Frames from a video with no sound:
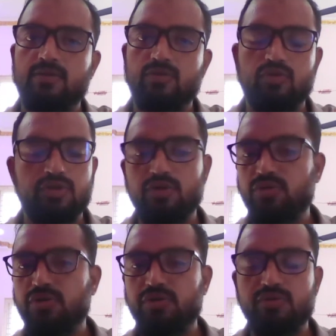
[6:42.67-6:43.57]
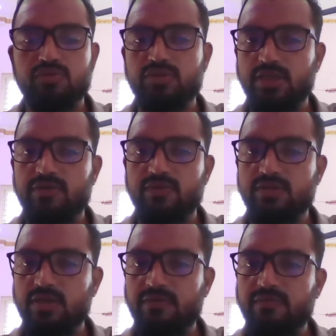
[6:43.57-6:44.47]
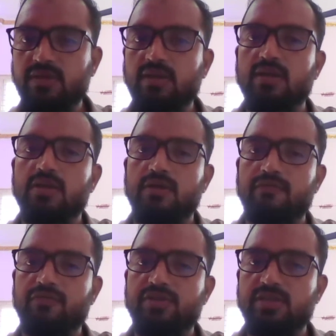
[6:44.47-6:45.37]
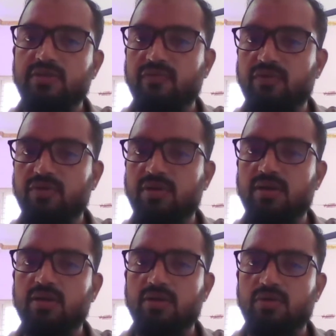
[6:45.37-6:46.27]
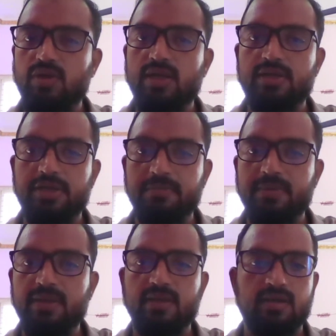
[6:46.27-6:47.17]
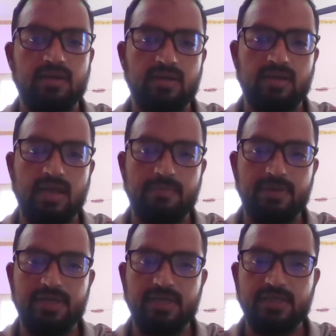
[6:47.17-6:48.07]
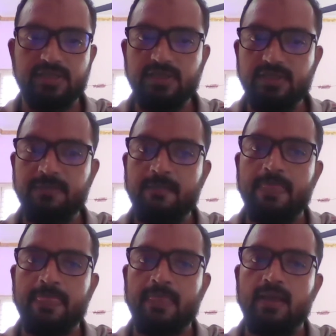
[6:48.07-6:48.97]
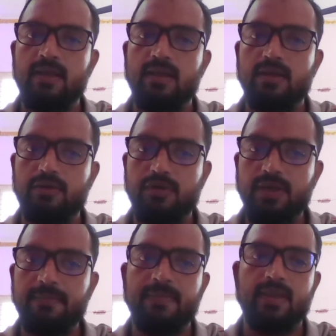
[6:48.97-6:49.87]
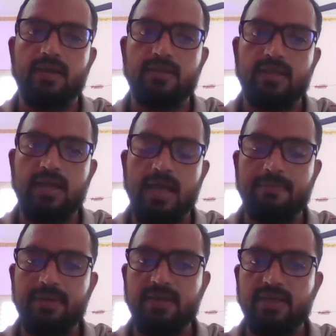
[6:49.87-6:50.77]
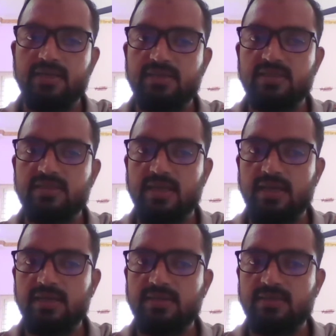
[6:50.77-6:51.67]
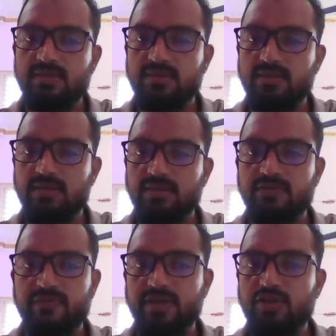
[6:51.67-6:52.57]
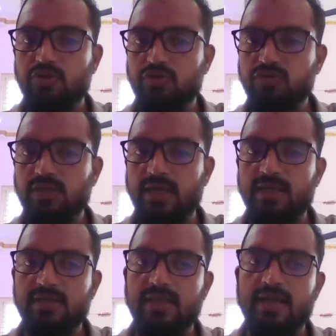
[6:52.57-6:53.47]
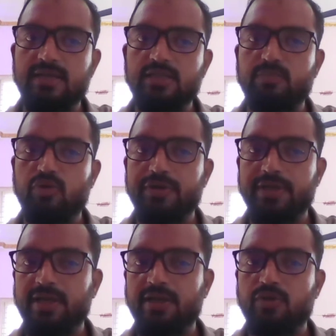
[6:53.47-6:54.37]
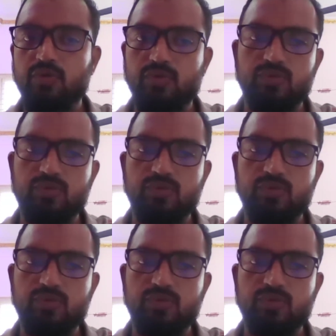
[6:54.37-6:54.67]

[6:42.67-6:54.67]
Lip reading: SQL Server, which is for OLTP applications. Okay, the application size is very huge, and that is pointing to